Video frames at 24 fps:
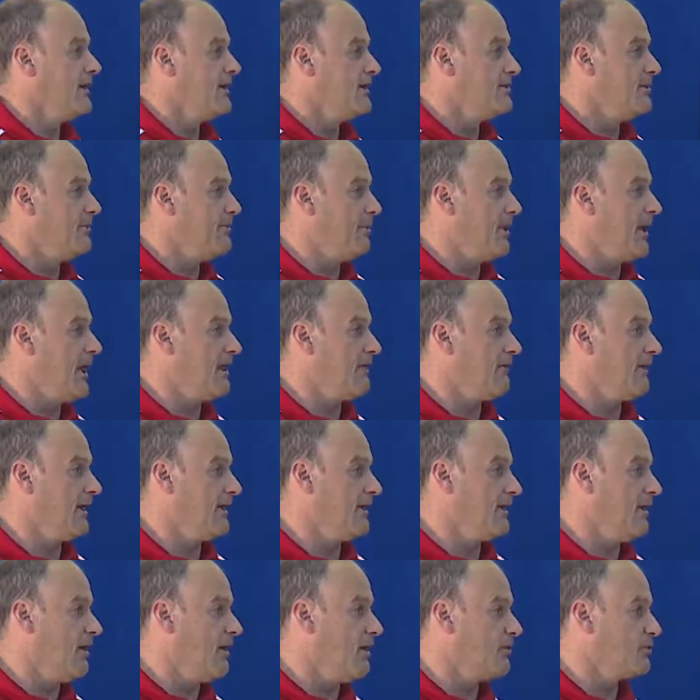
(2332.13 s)
the player,
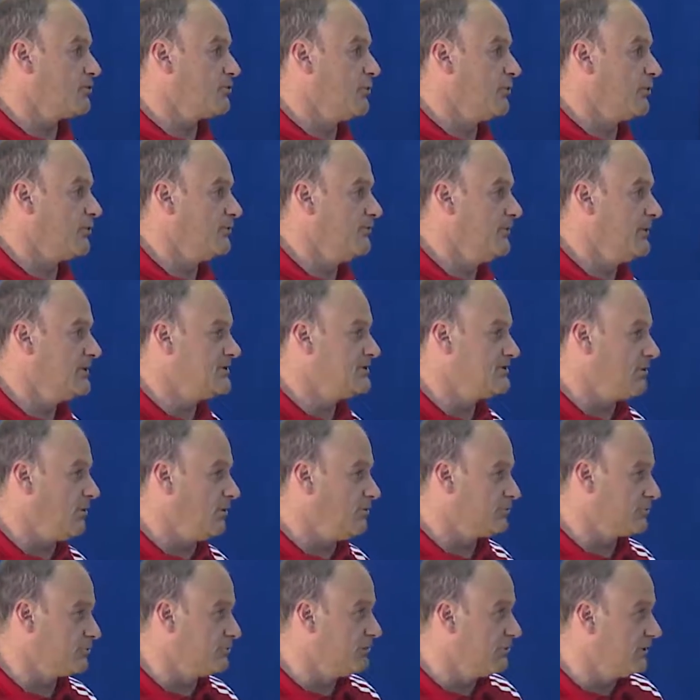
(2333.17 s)
and hard work beats
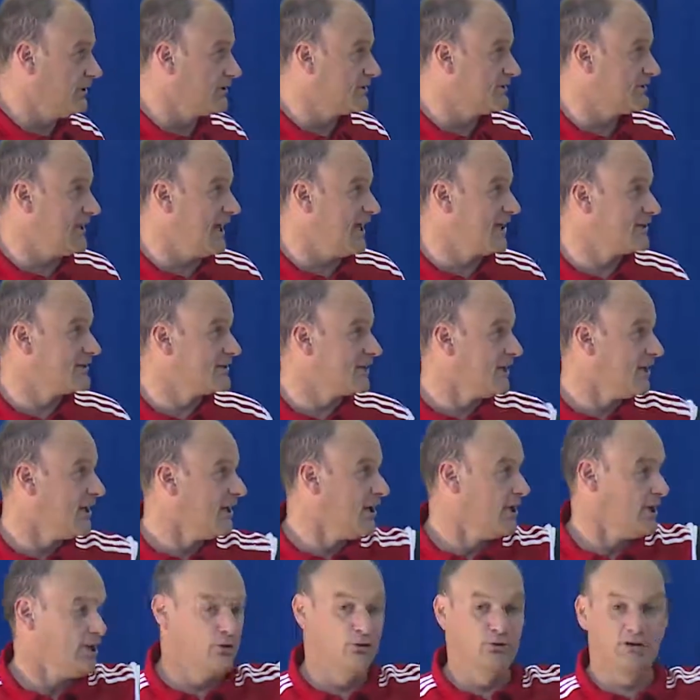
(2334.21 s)
also here talent.
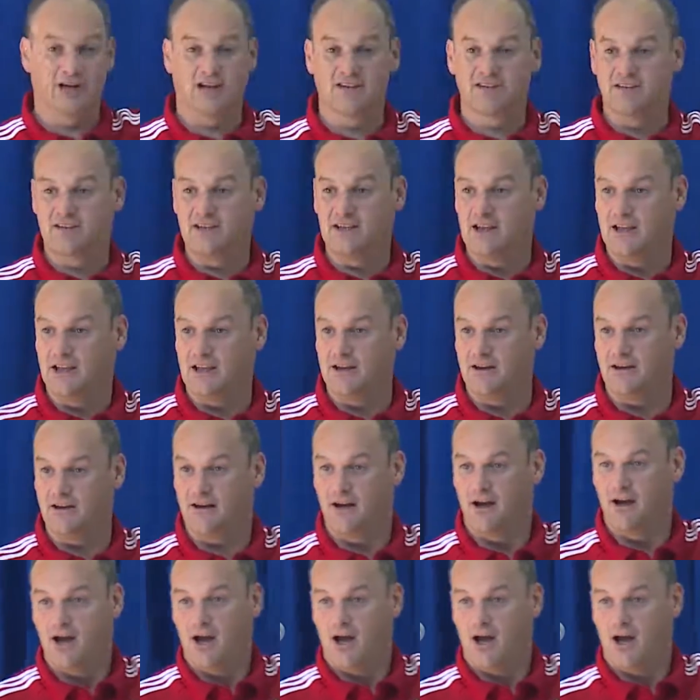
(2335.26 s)
You can see here